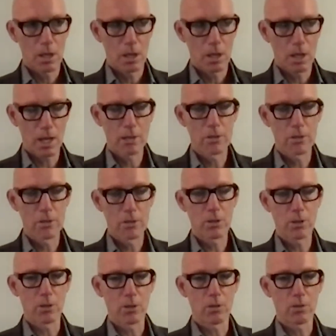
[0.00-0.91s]
led
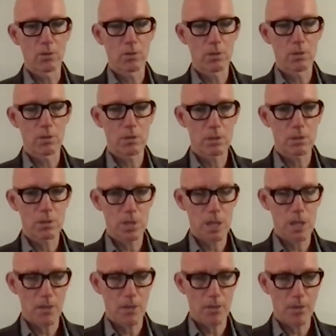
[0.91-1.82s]
to
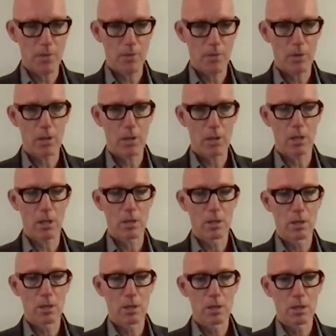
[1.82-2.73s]
South
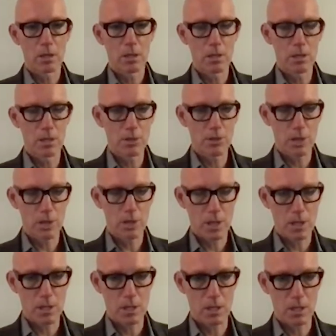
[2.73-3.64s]
Africa
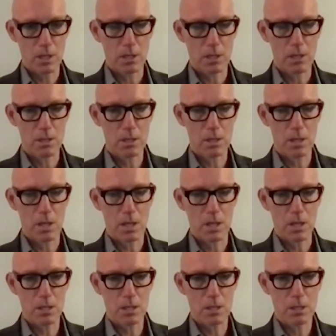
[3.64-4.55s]
initiating this
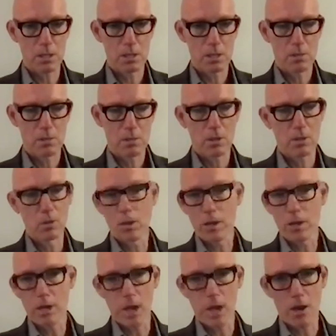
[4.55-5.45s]
case. You know,
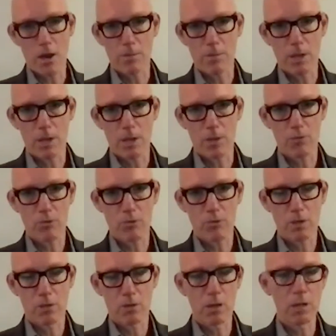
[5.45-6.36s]
not an Arab
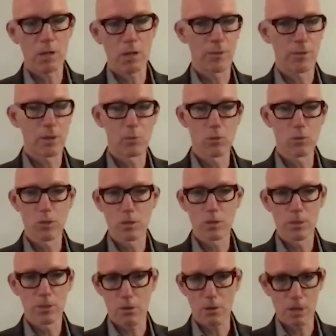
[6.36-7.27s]
country, not even a
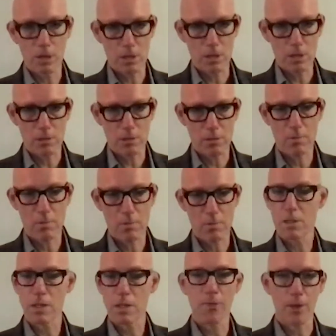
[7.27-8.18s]
Muslim majority country,
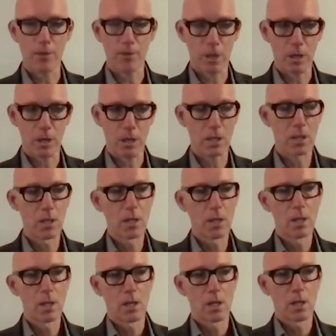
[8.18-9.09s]
but South Africa
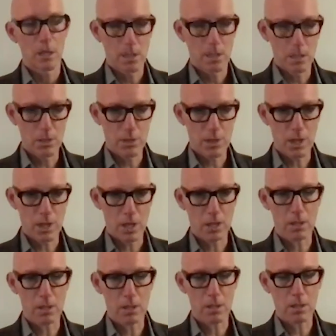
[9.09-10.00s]

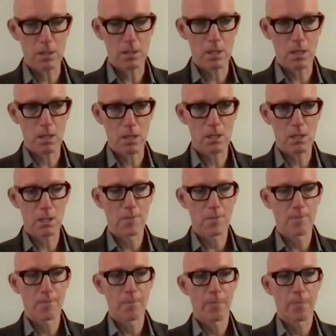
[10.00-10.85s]
initiating this case,